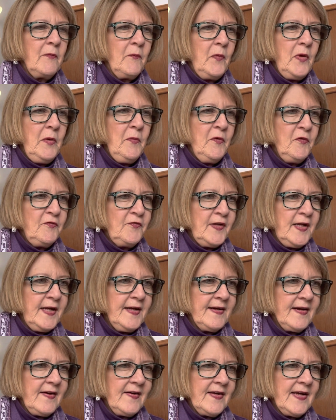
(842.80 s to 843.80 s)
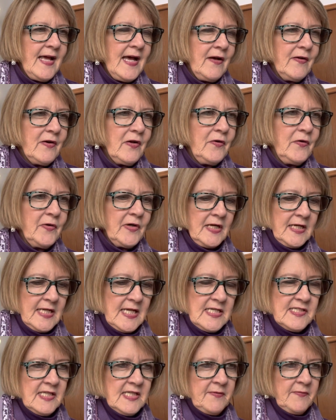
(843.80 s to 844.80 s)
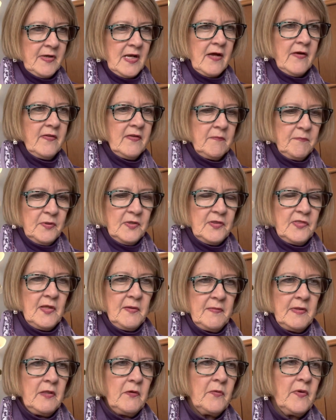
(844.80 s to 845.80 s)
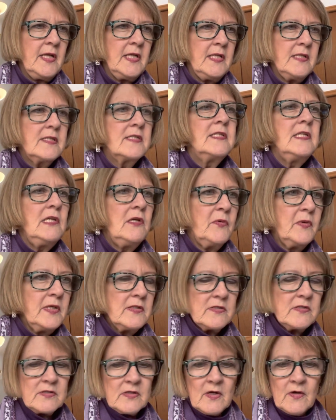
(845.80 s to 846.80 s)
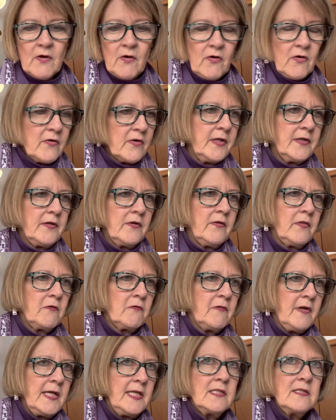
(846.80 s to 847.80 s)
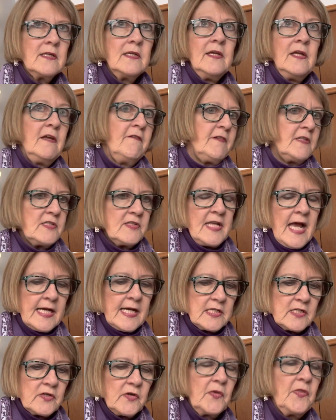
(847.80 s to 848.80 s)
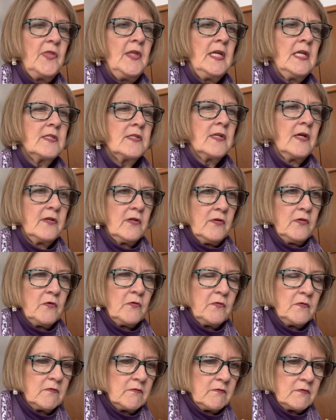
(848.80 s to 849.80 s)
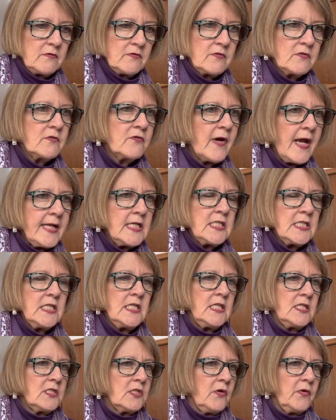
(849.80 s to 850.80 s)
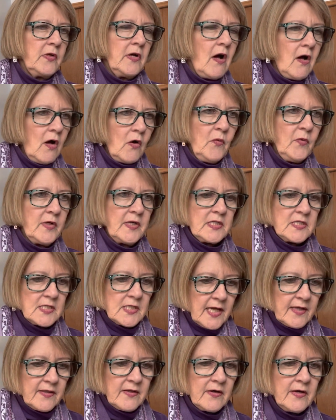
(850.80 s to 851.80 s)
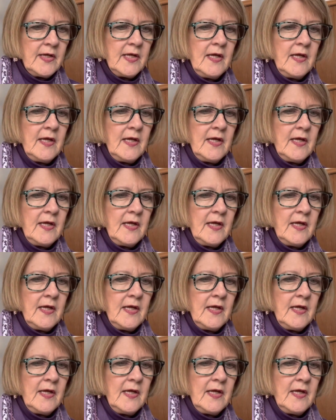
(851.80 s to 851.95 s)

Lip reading: we will figure out how to organize them and how to put them in the right sequence, or under the right, if it's tactical things, under the strategy, so it all works together.